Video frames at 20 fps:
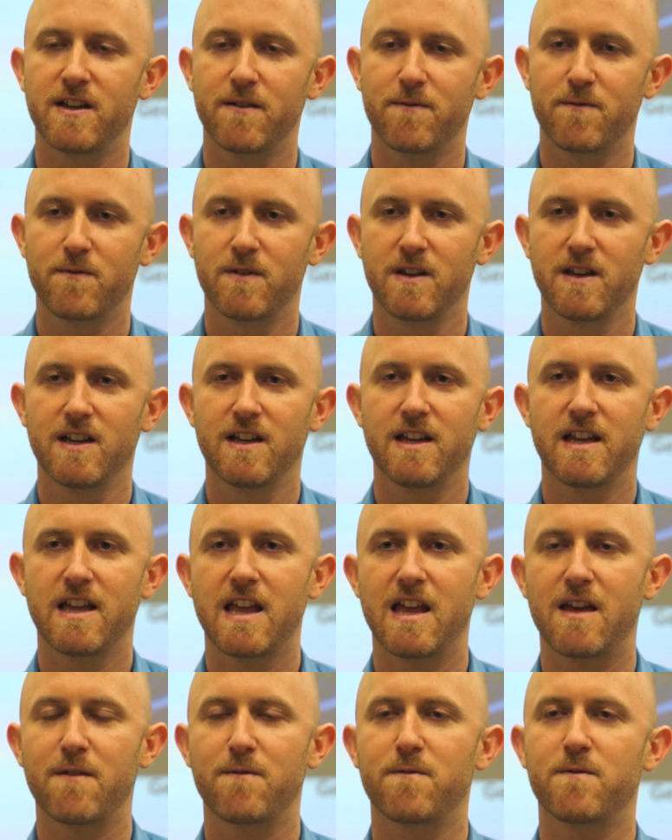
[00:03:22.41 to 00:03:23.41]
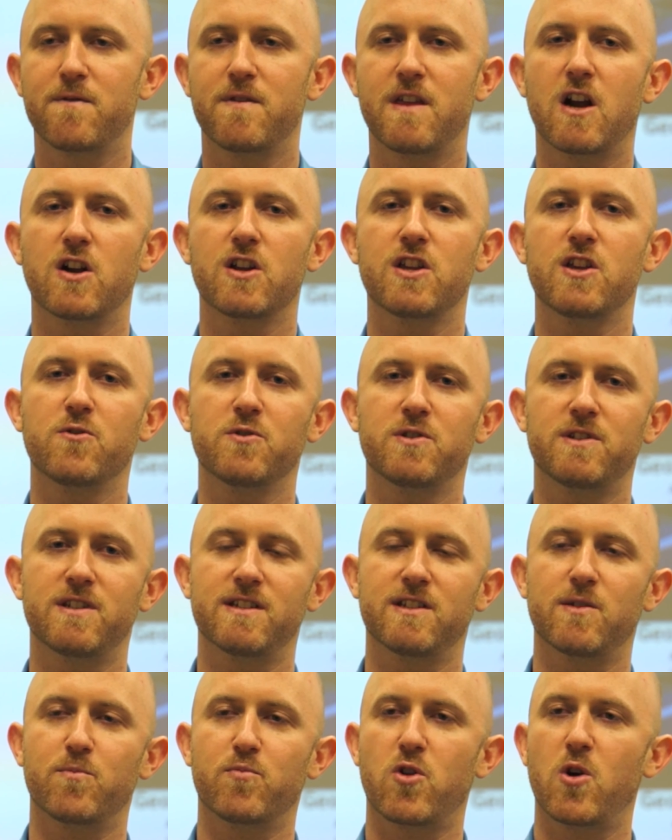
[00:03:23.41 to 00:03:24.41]
if their use
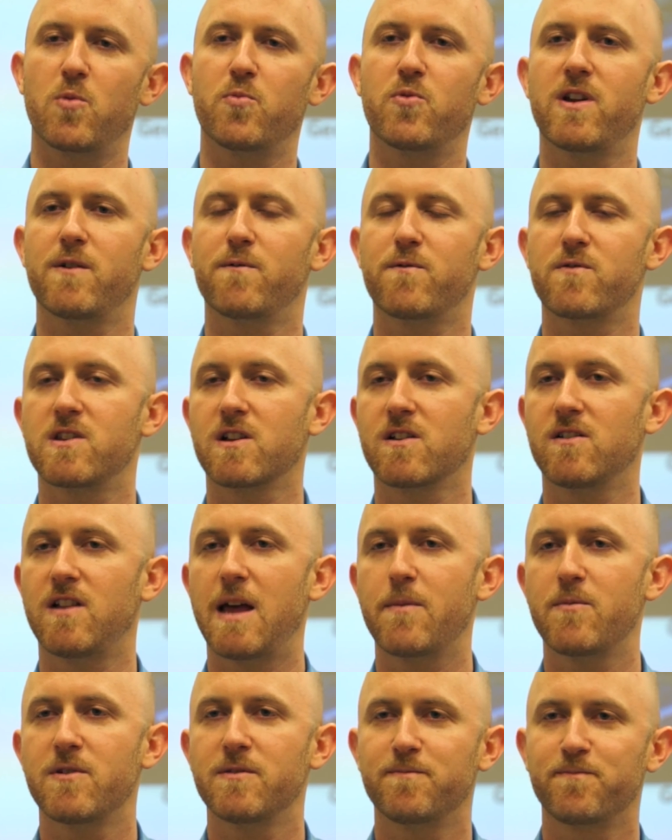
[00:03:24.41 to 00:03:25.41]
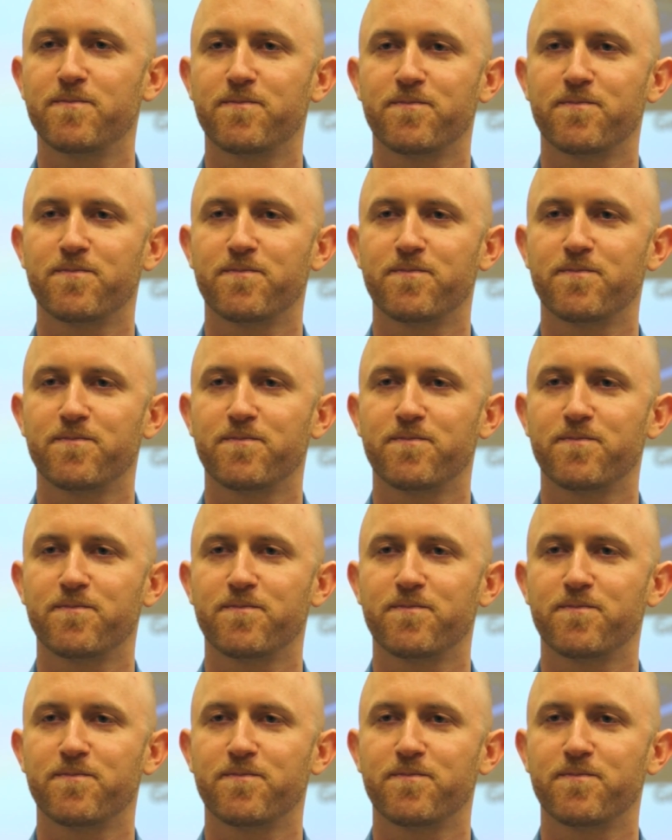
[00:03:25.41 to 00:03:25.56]
is appropriate for the climate.